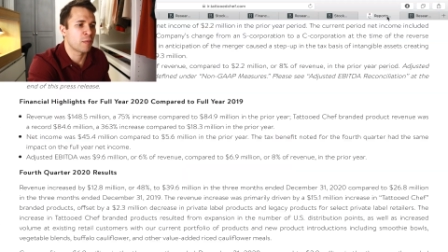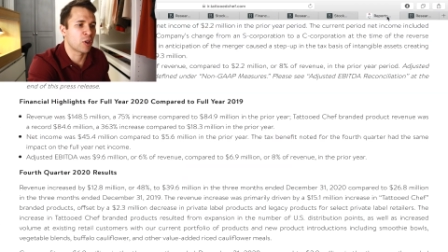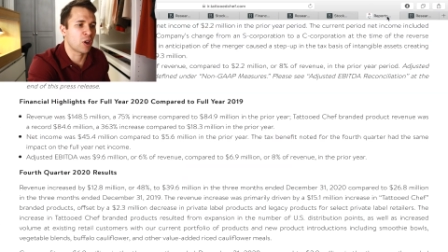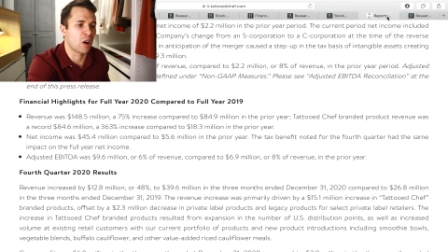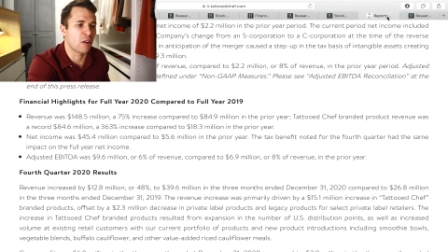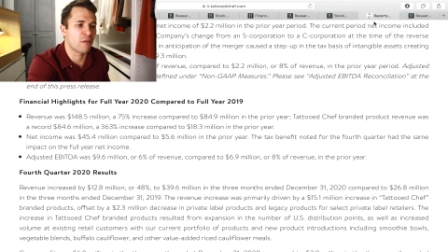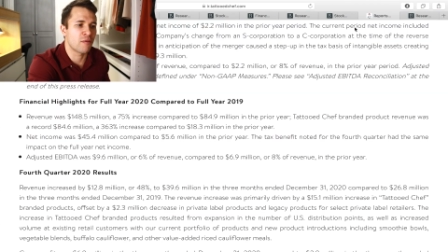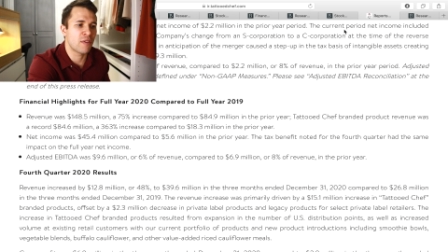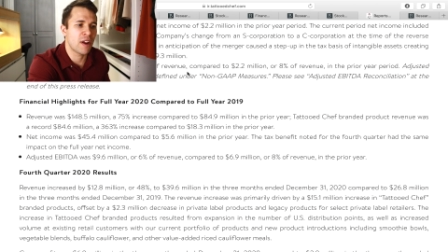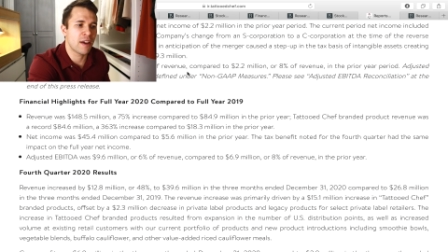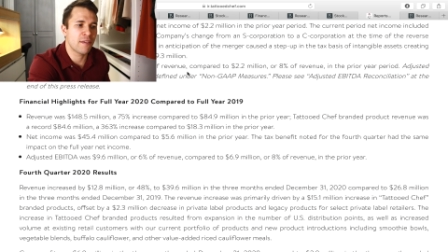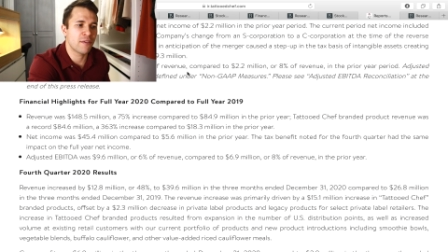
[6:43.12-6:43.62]
we
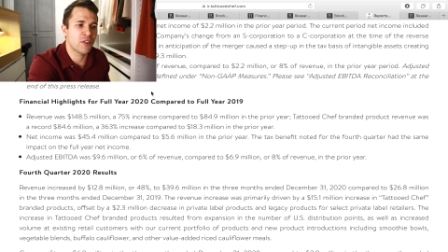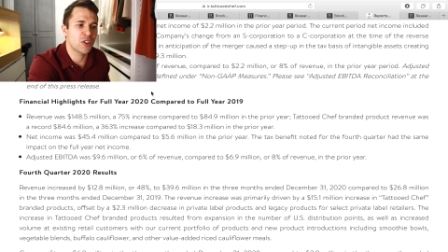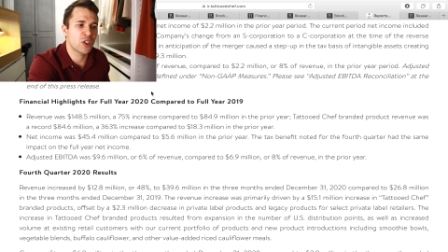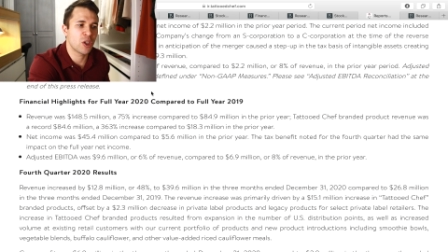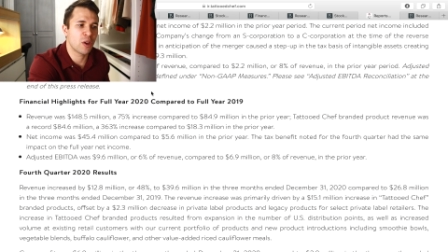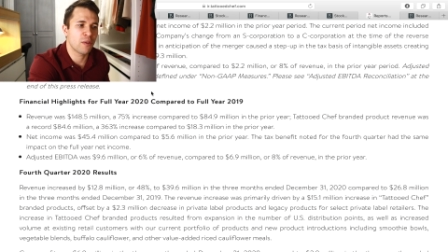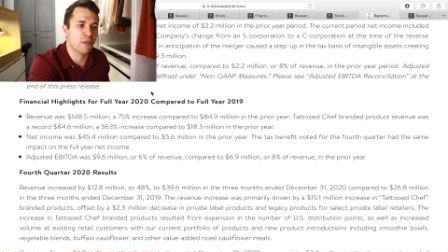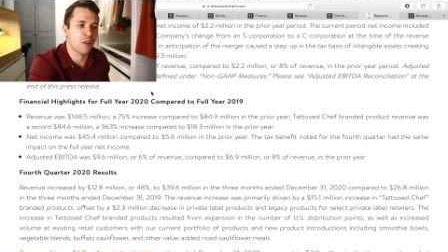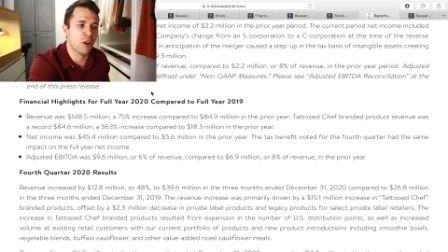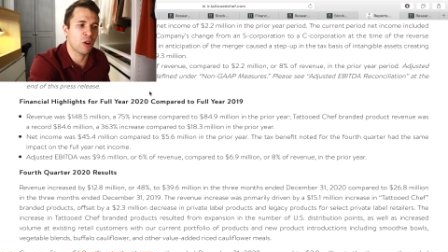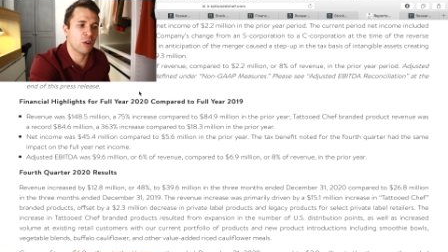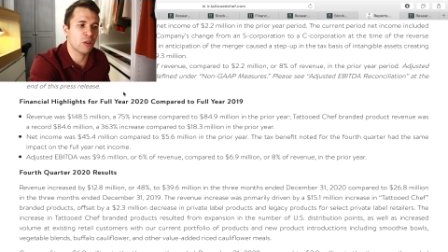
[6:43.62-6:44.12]
got
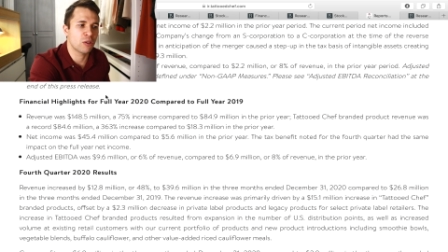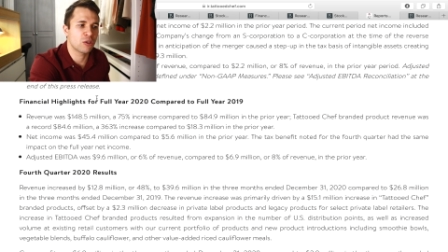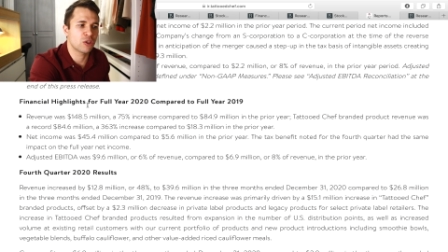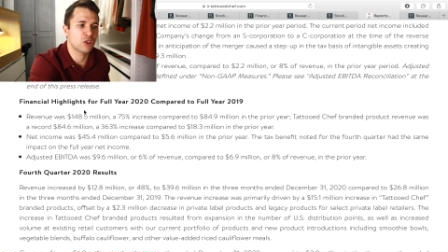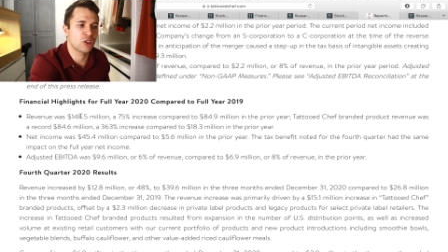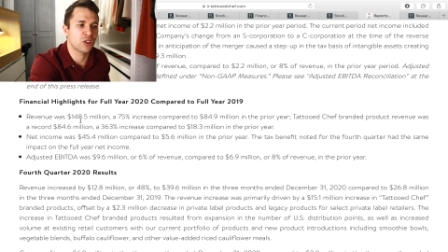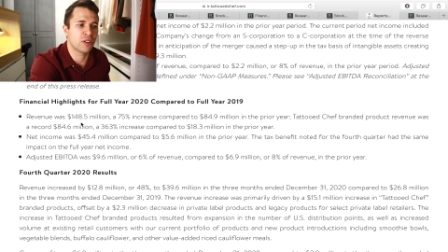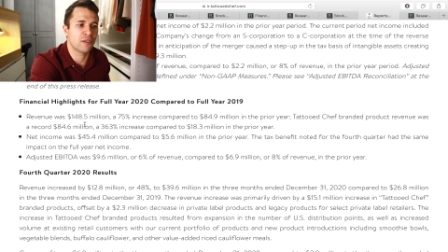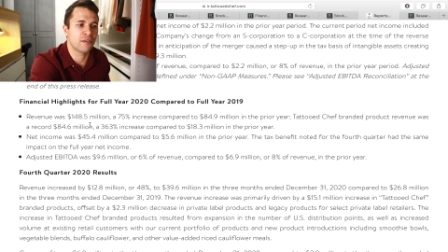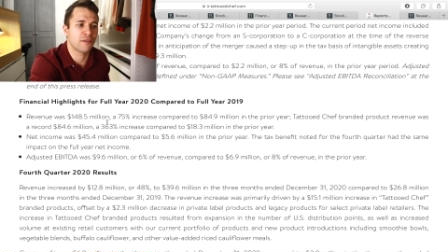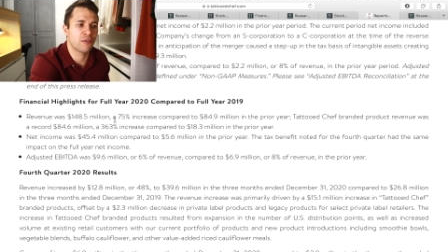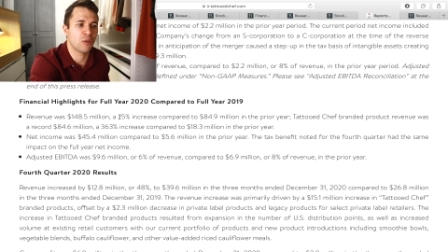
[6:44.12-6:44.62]
revenue of
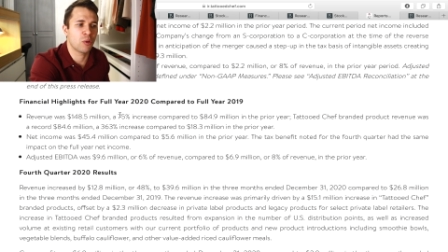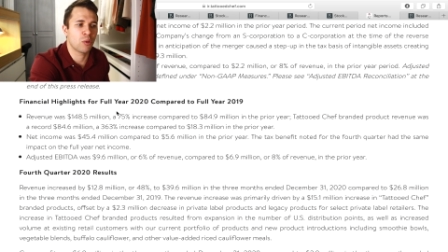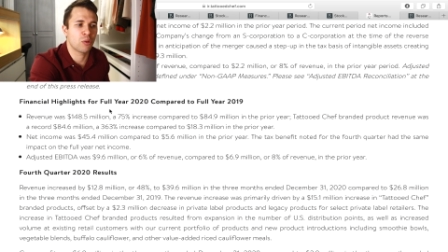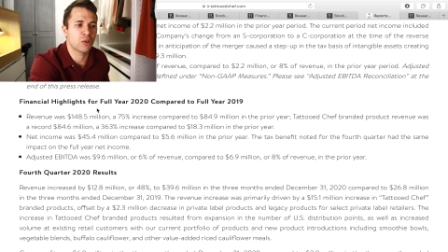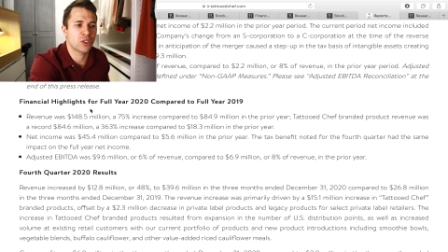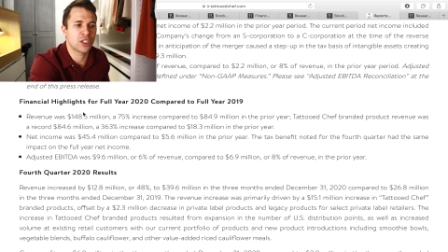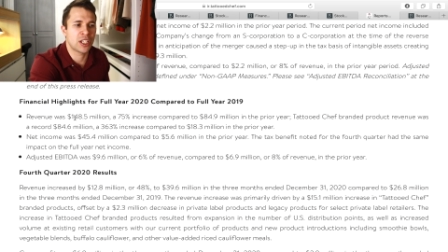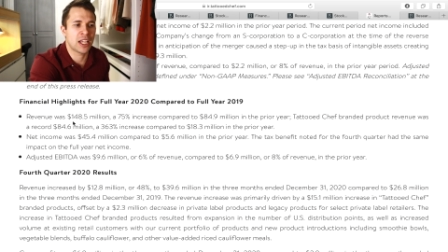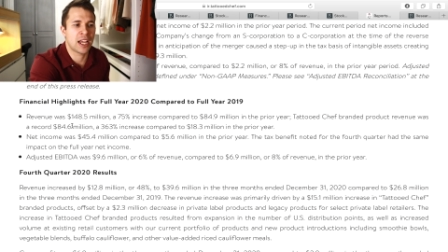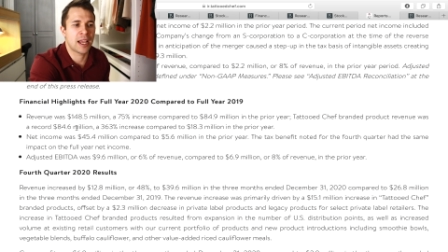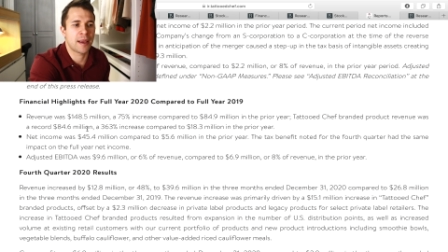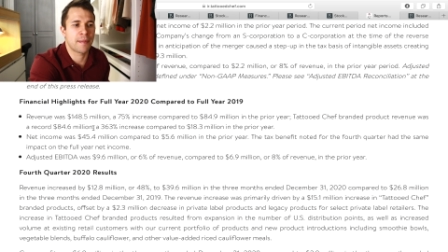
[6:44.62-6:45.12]

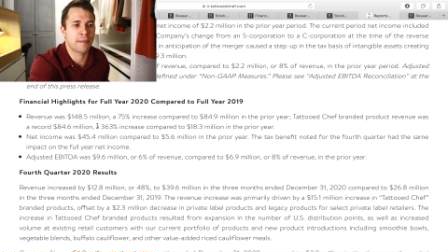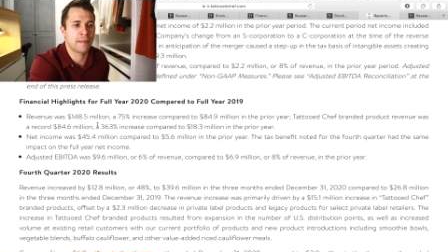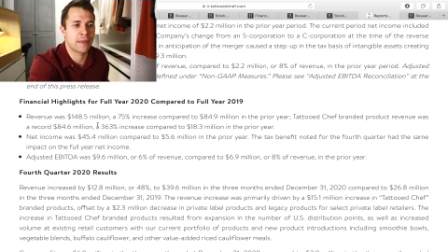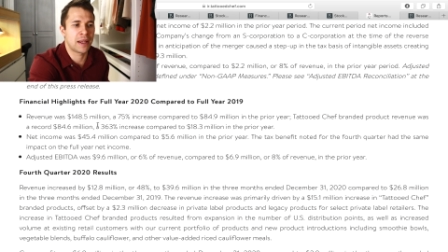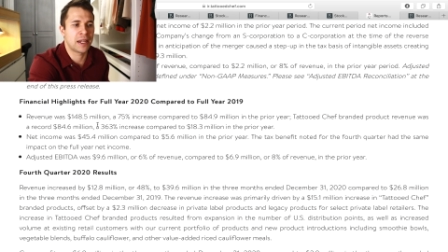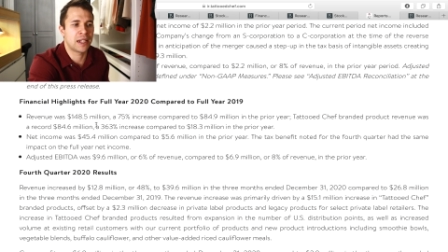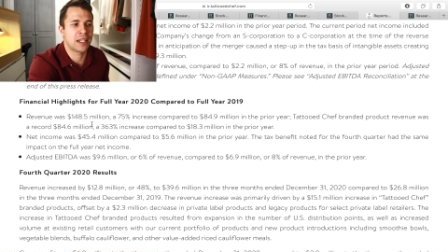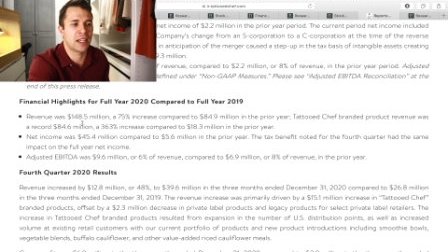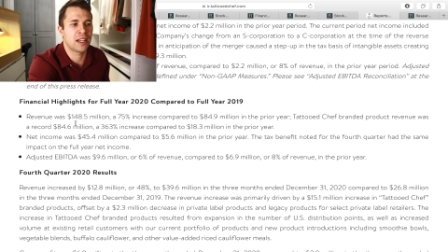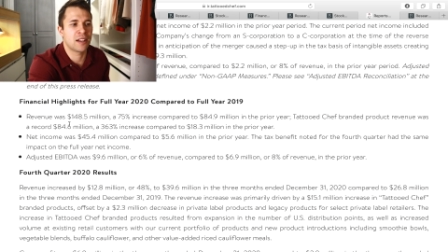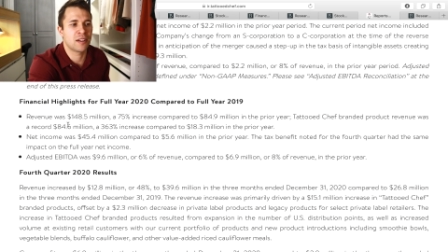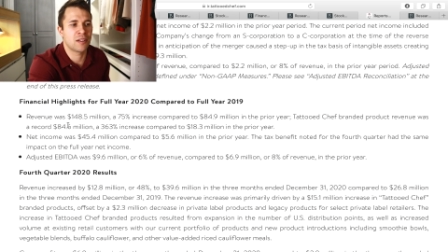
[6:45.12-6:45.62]
148
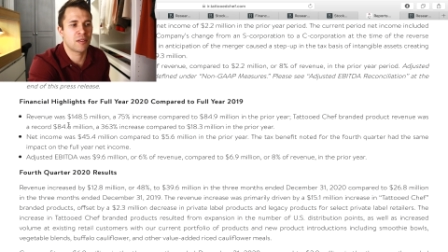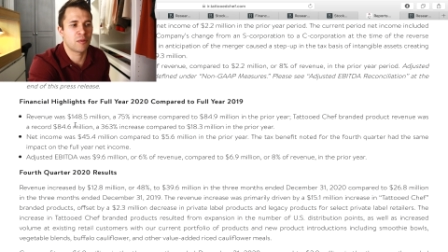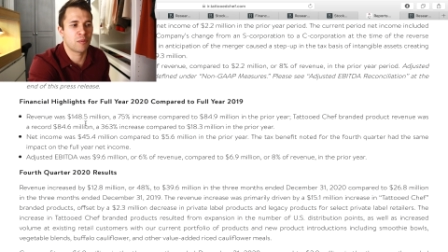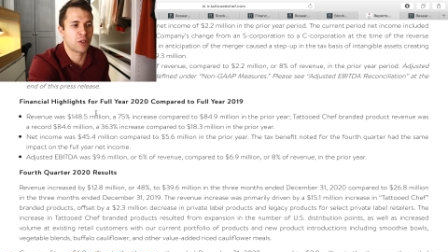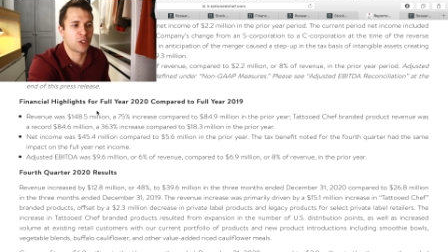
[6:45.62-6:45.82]
million,